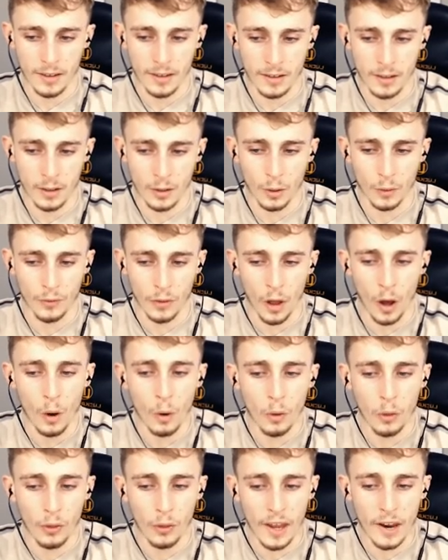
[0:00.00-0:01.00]
The sort of the
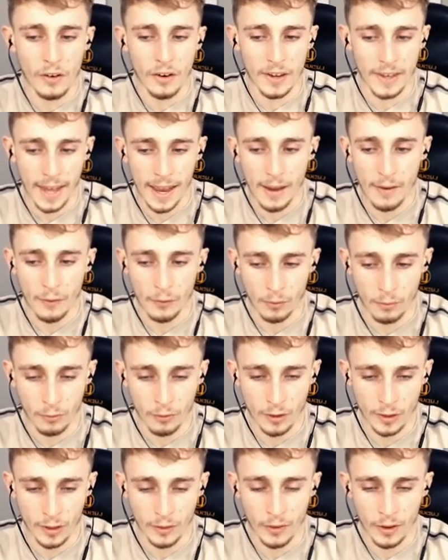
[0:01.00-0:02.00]
whole theory came from
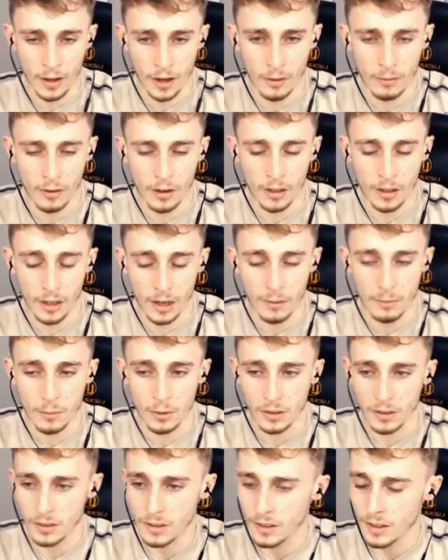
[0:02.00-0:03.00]
Christopher
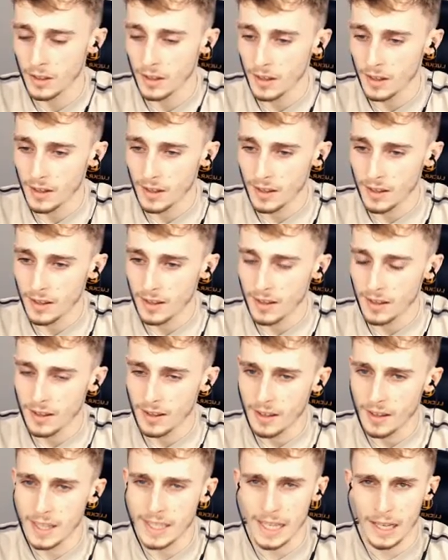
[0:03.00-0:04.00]
Columbus?
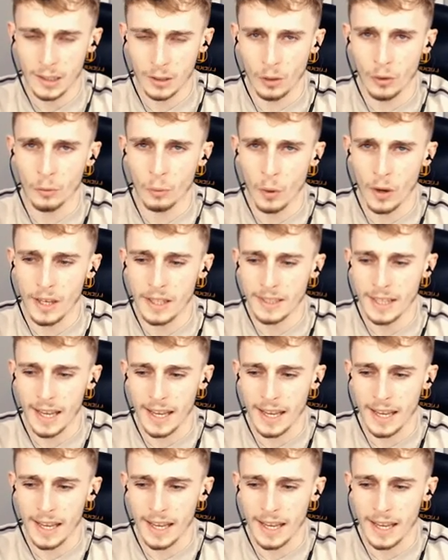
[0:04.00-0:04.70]
Is that sort of what he's saying?